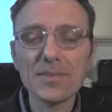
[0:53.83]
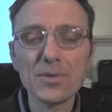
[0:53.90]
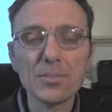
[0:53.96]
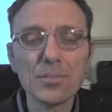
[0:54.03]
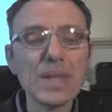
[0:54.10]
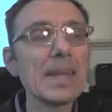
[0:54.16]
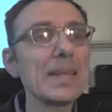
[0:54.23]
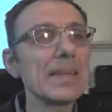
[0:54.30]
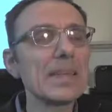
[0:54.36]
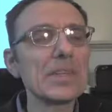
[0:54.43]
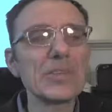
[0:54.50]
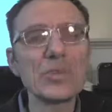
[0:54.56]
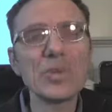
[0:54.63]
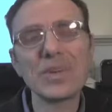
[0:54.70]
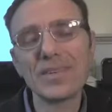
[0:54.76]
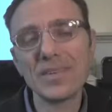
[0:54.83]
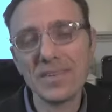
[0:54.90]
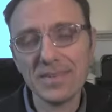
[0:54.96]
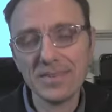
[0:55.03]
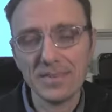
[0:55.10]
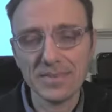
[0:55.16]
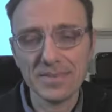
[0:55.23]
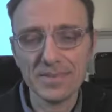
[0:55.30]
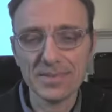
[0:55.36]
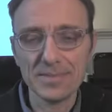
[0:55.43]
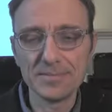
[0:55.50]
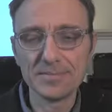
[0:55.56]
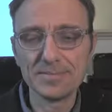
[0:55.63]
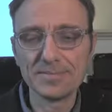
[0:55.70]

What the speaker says: to bring it into existence.